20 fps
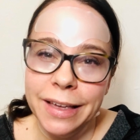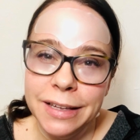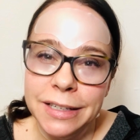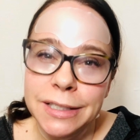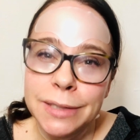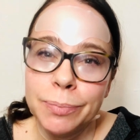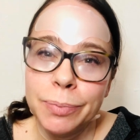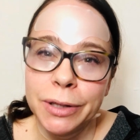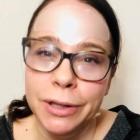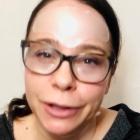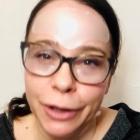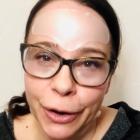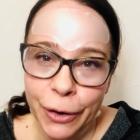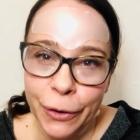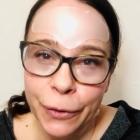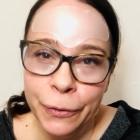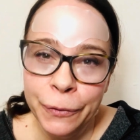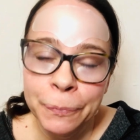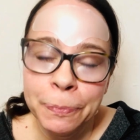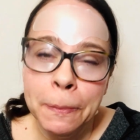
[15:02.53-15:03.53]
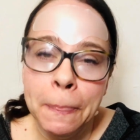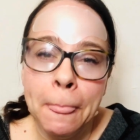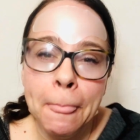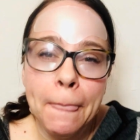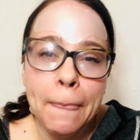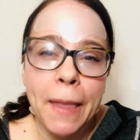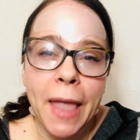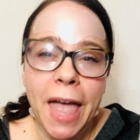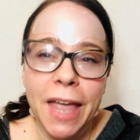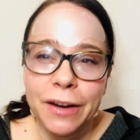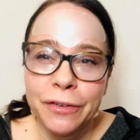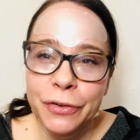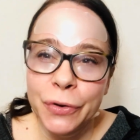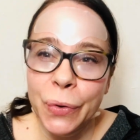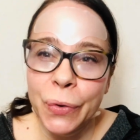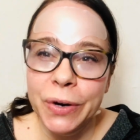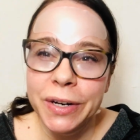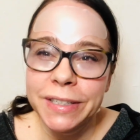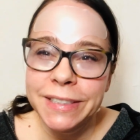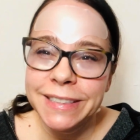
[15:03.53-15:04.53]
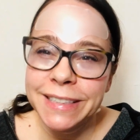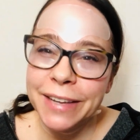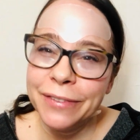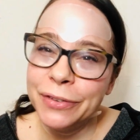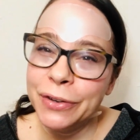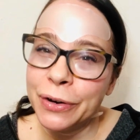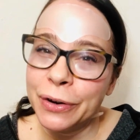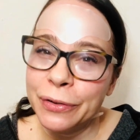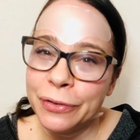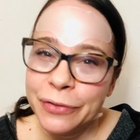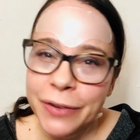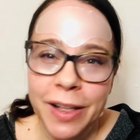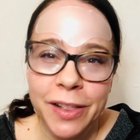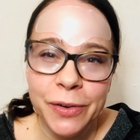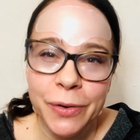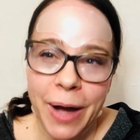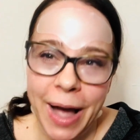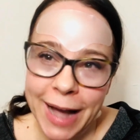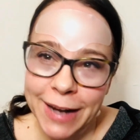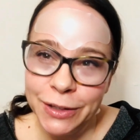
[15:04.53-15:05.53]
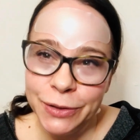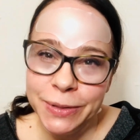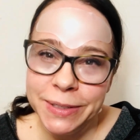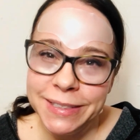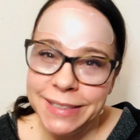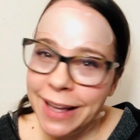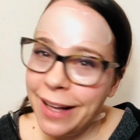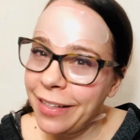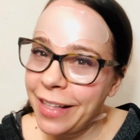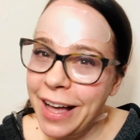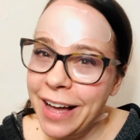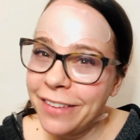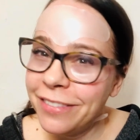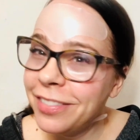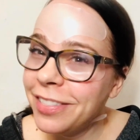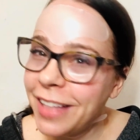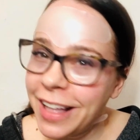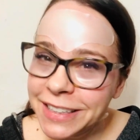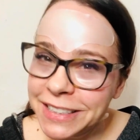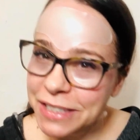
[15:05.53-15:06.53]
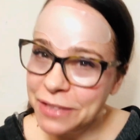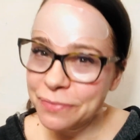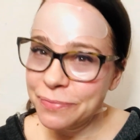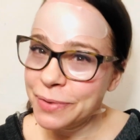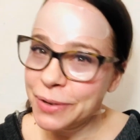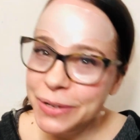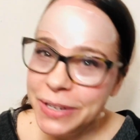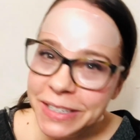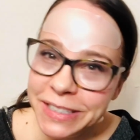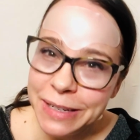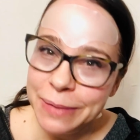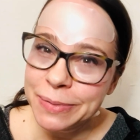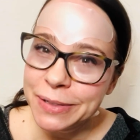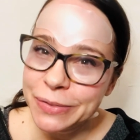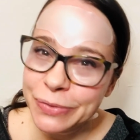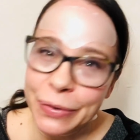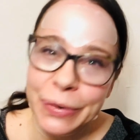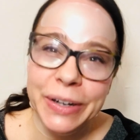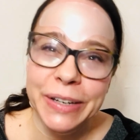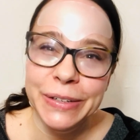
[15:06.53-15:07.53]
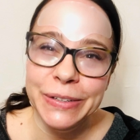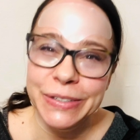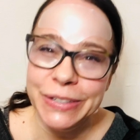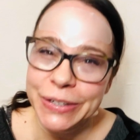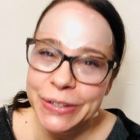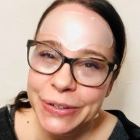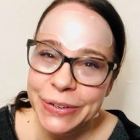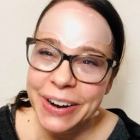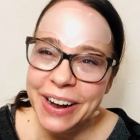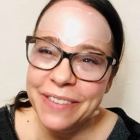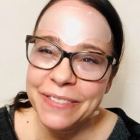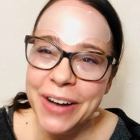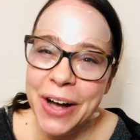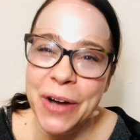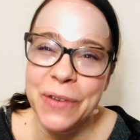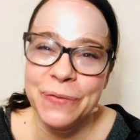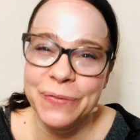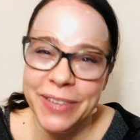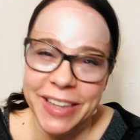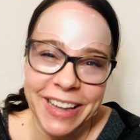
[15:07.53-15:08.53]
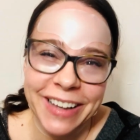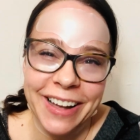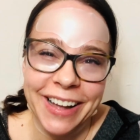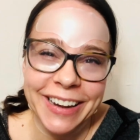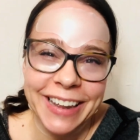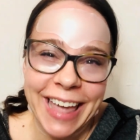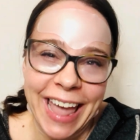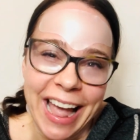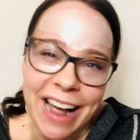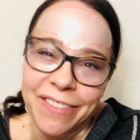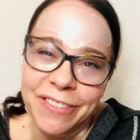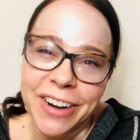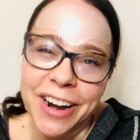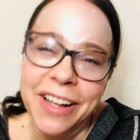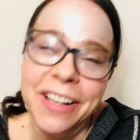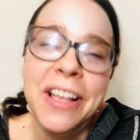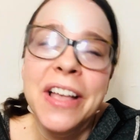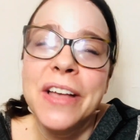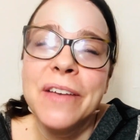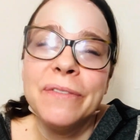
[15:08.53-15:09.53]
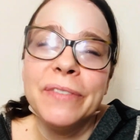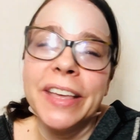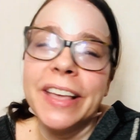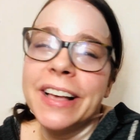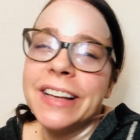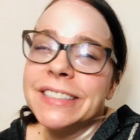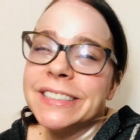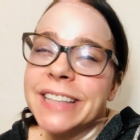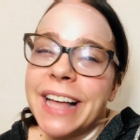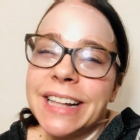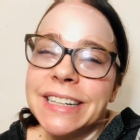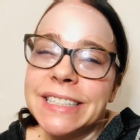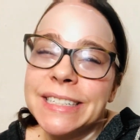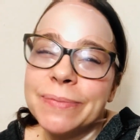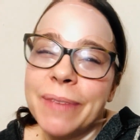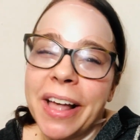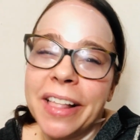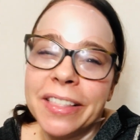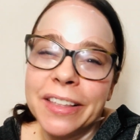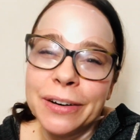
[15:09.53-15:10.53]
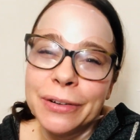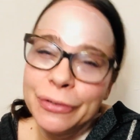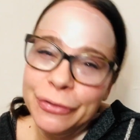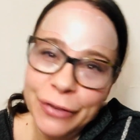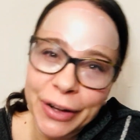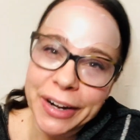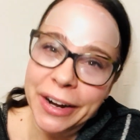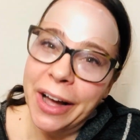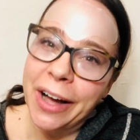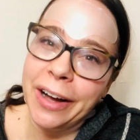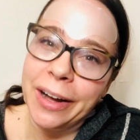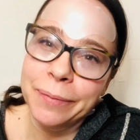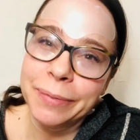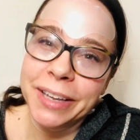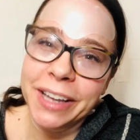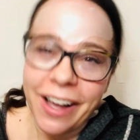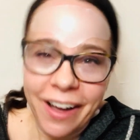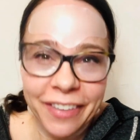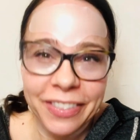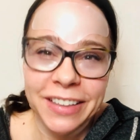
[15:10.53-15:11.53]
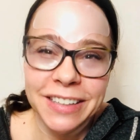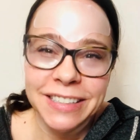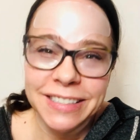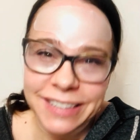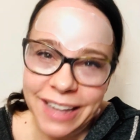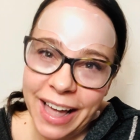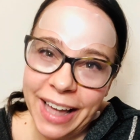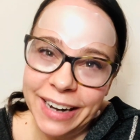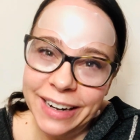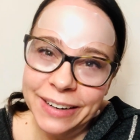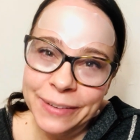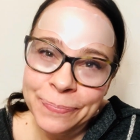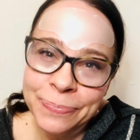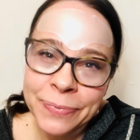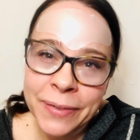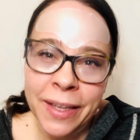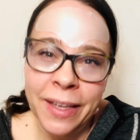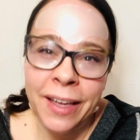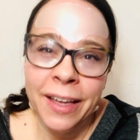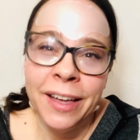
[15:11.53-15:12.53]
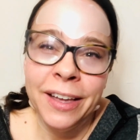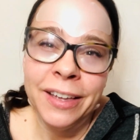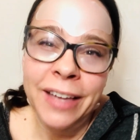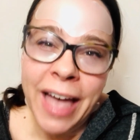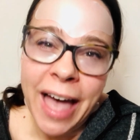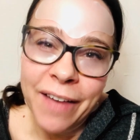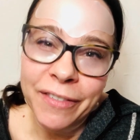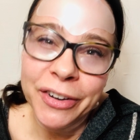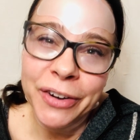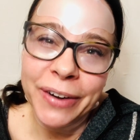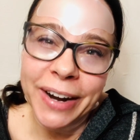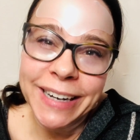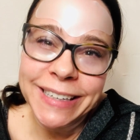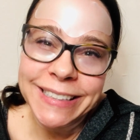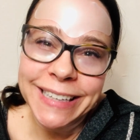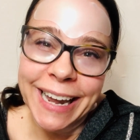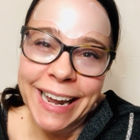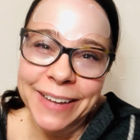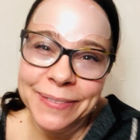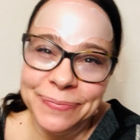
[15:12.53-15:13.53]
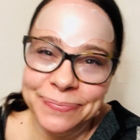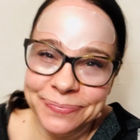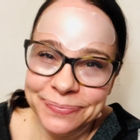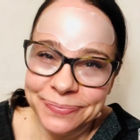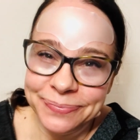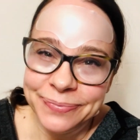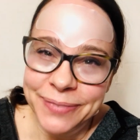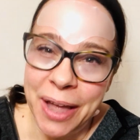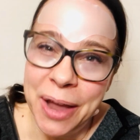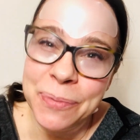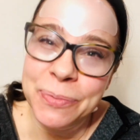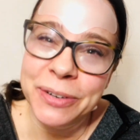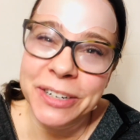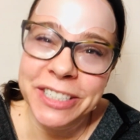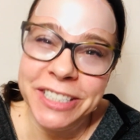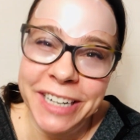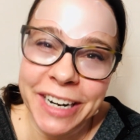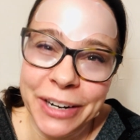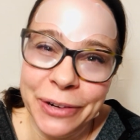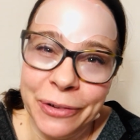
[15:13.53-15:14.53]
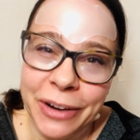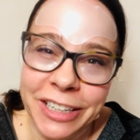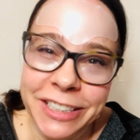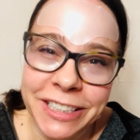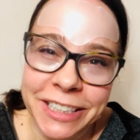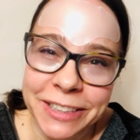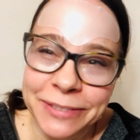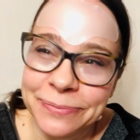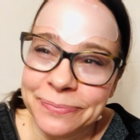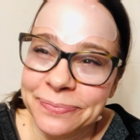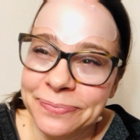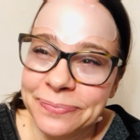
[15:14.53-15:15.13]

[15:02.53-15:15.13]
is below. And of course, if you're a fellow actress, I'll have lots of beauty tips for you too about being on camera, because that's my little fun hobby on the side. Have a great day. I appreciate you watching.